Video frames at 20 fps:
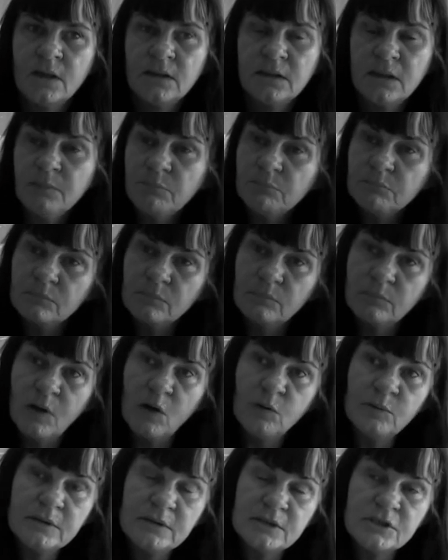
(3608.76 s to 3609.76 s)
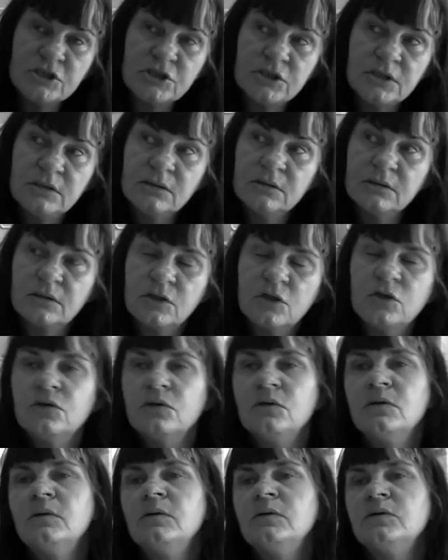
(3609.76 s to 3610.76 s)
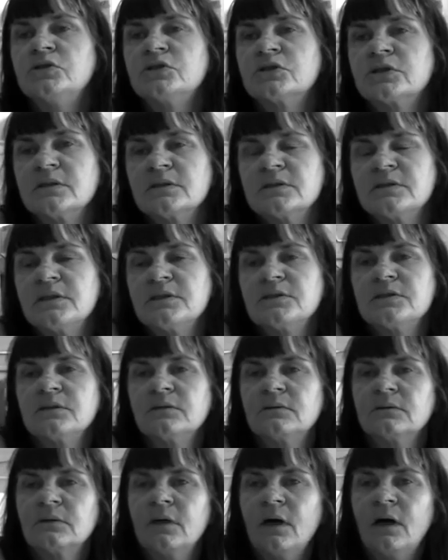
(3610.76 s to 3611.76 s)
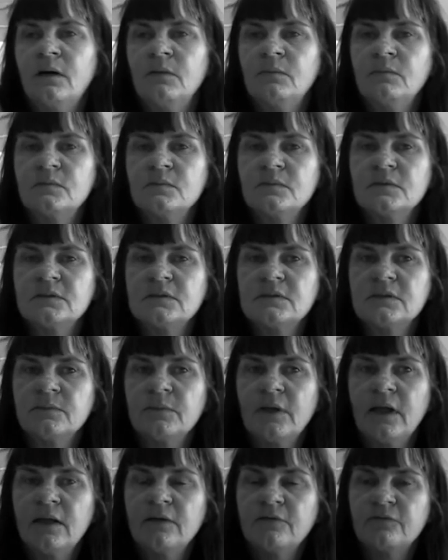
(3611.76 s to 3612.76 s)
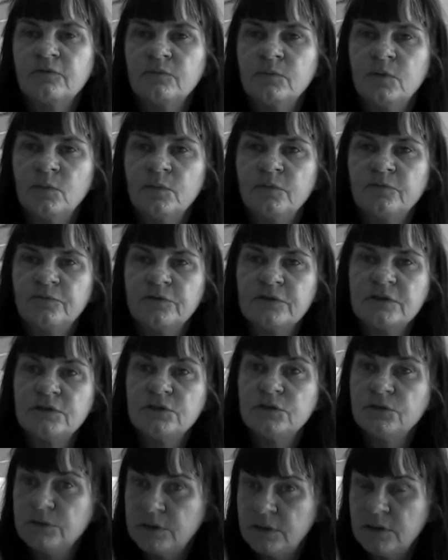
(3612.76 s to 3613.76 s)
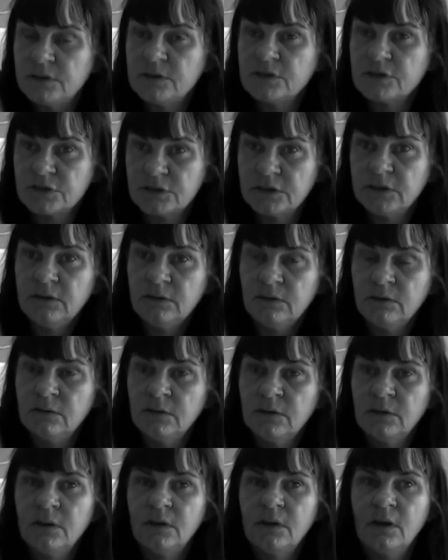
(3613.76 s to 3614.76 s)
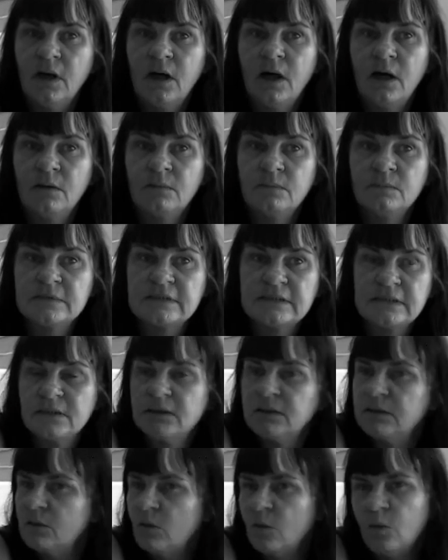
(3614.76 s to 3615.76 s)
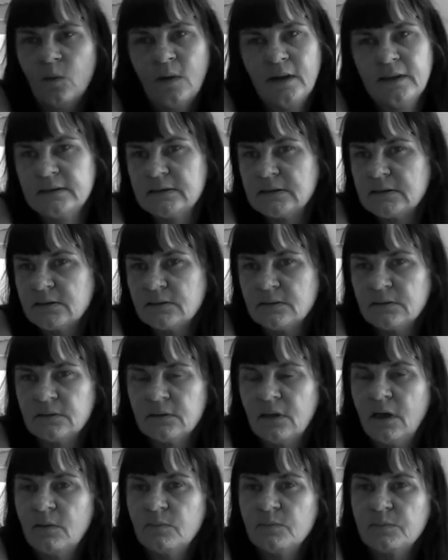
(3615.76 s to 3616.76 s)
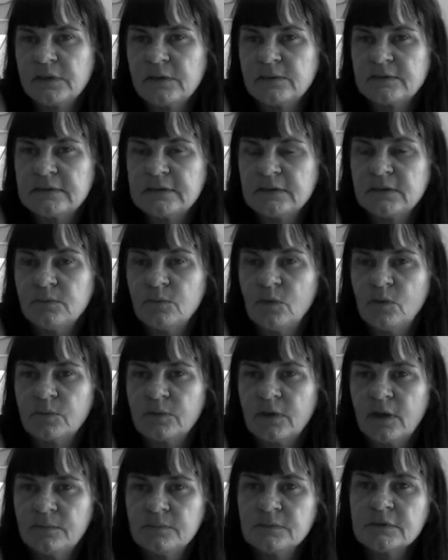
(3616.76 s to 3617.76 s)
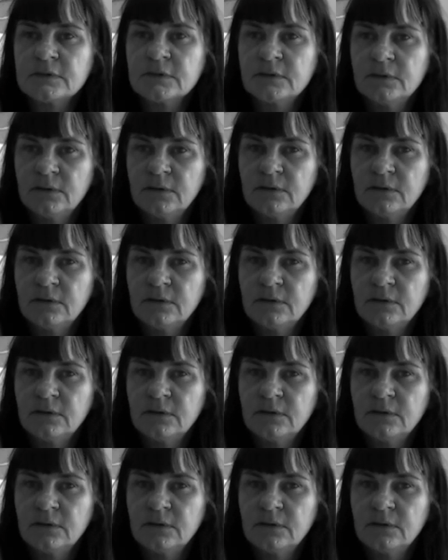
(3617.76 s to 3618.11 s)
Yep, Melbourne this year, huge contingent stimulated from Melbourne for the new year this year. Sydney always, big Sydney mob comes.